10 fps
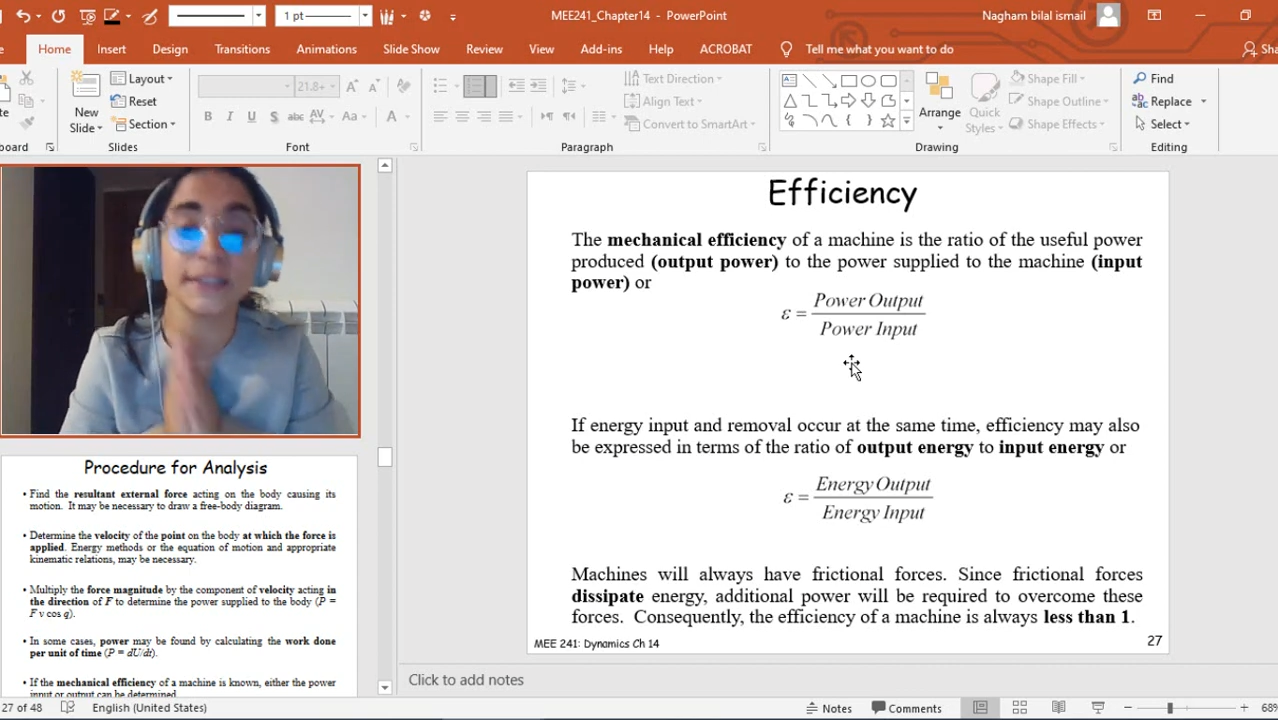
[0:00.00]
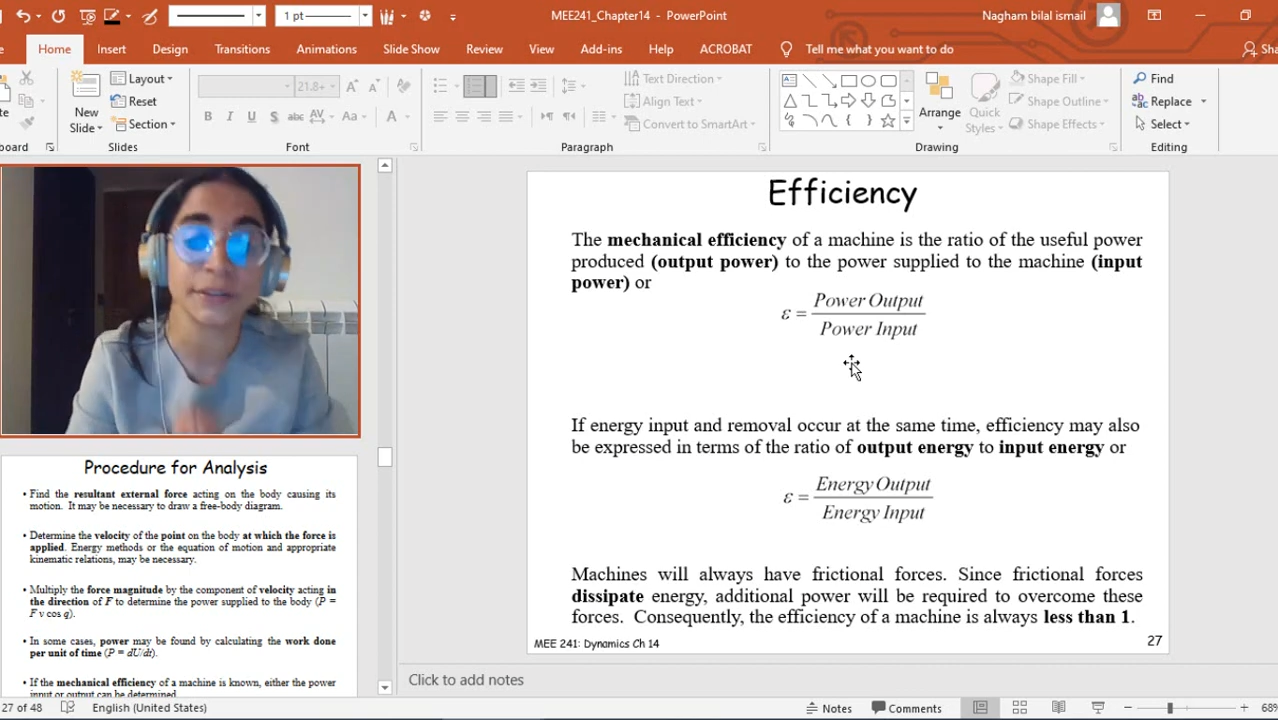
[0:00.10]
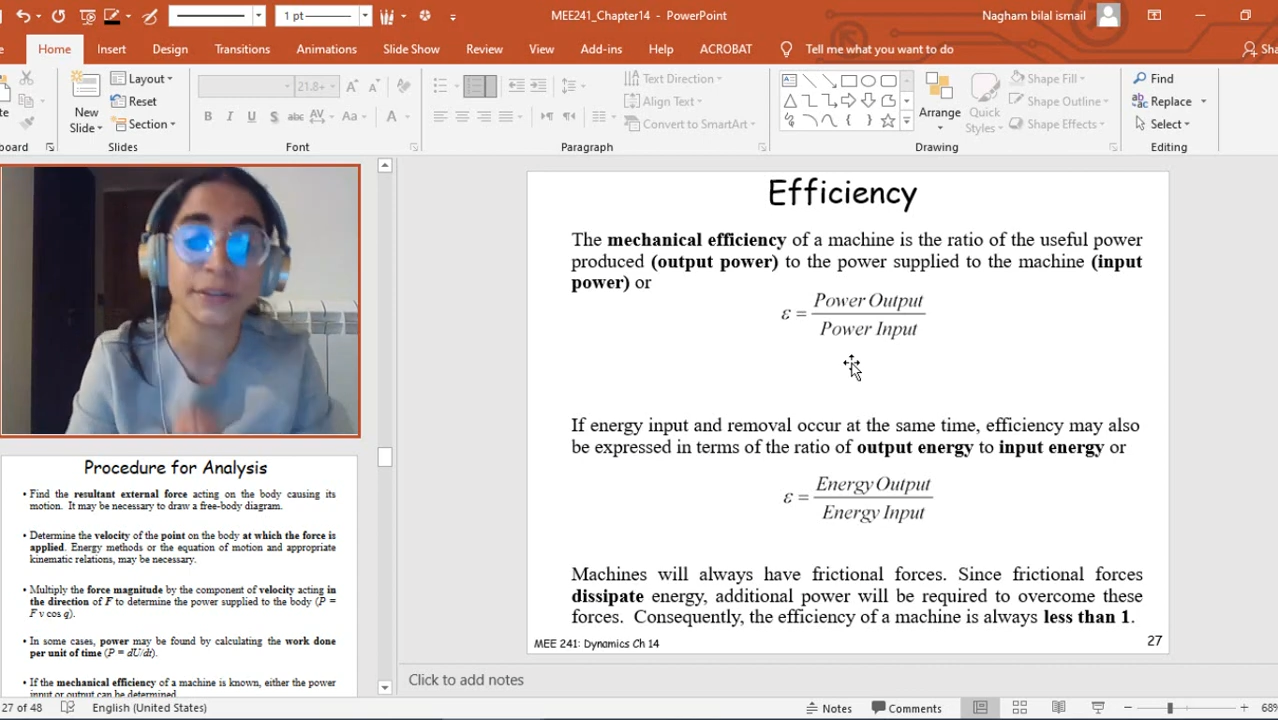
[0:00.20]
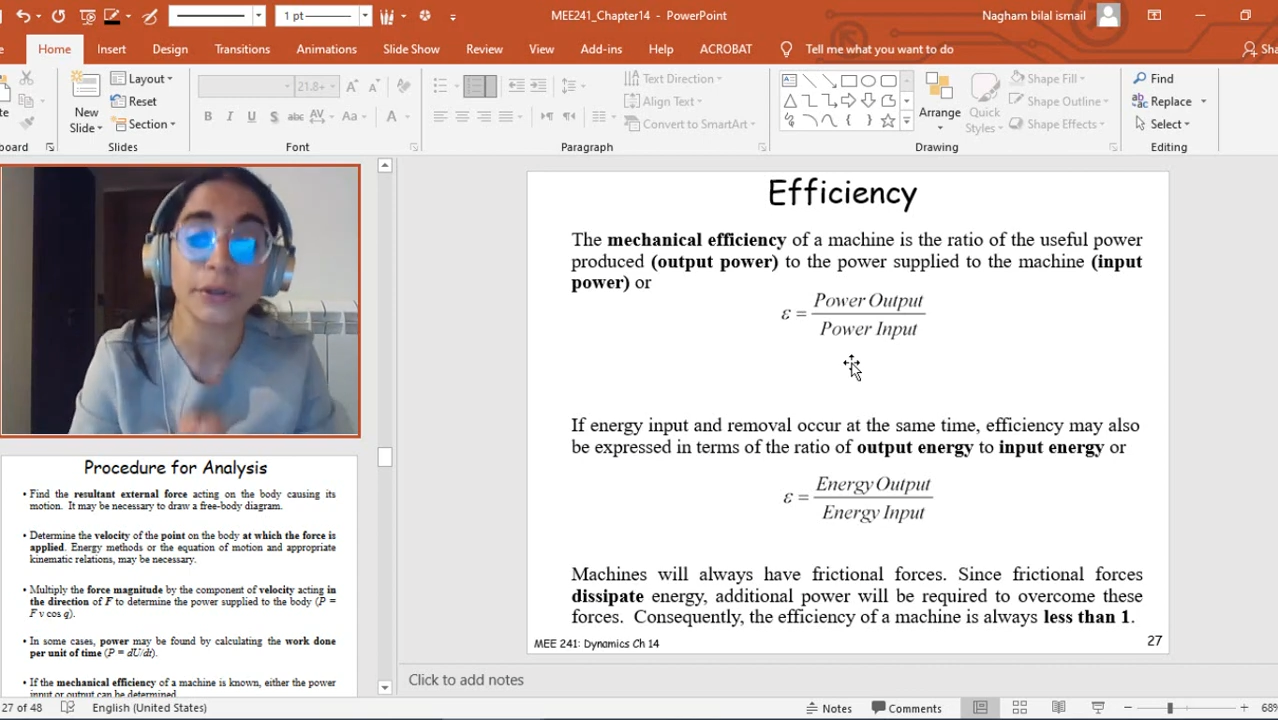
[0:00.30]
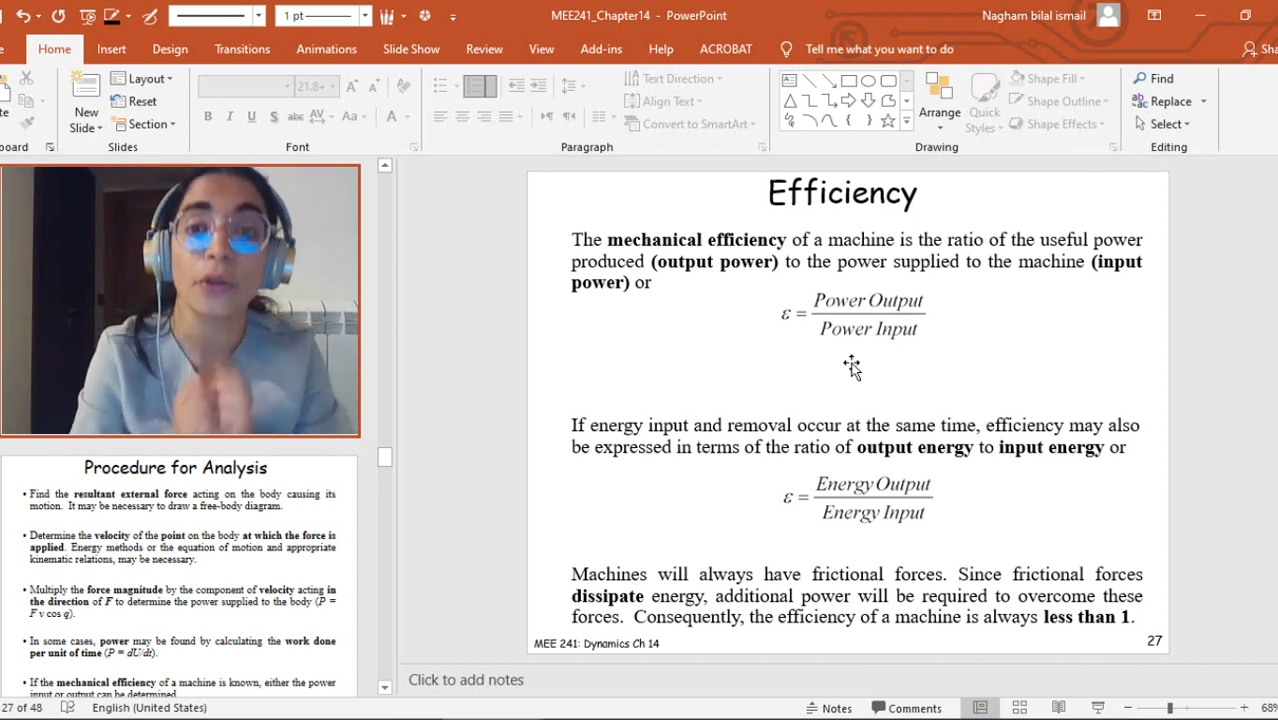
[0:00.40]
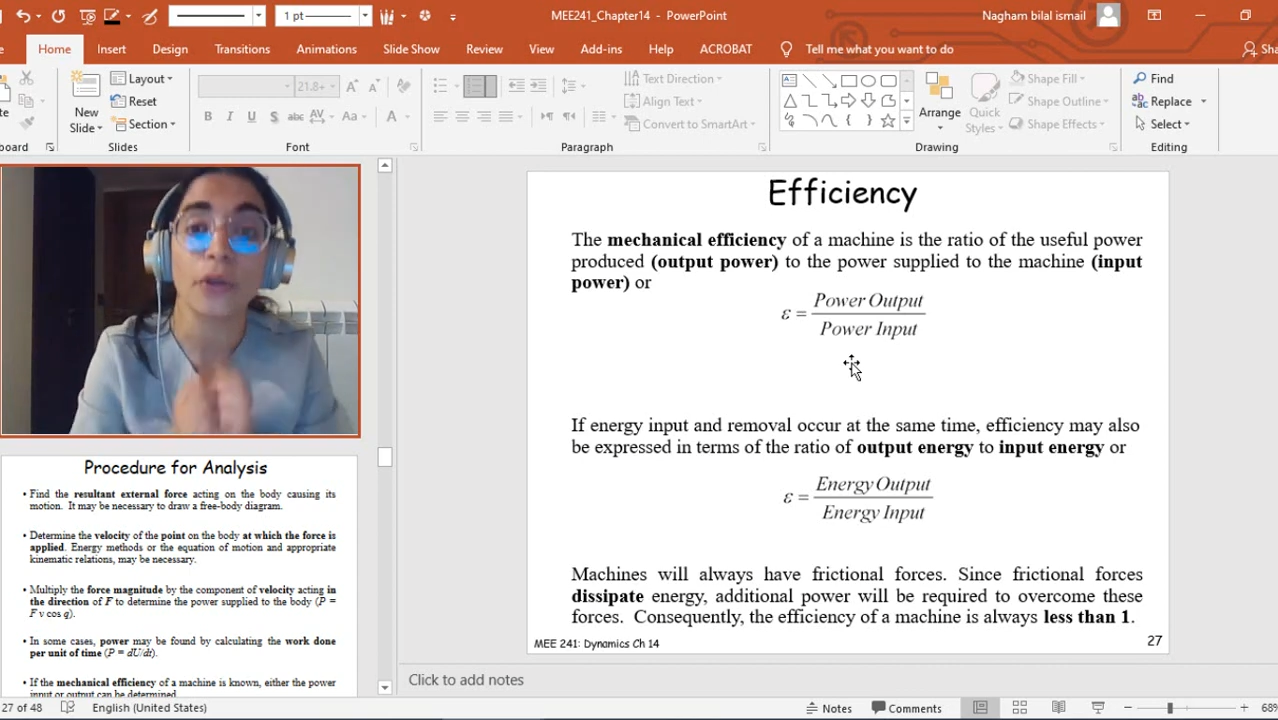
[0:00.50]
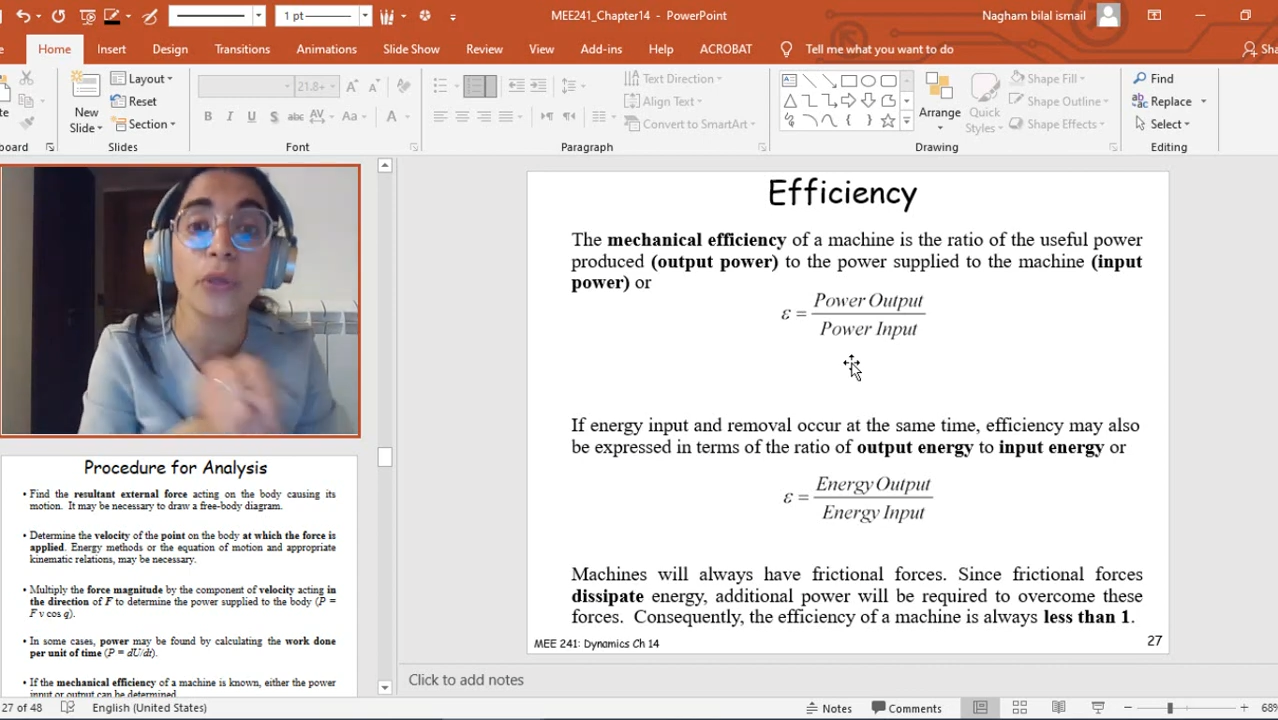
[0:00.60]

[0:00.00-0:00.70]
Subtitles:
into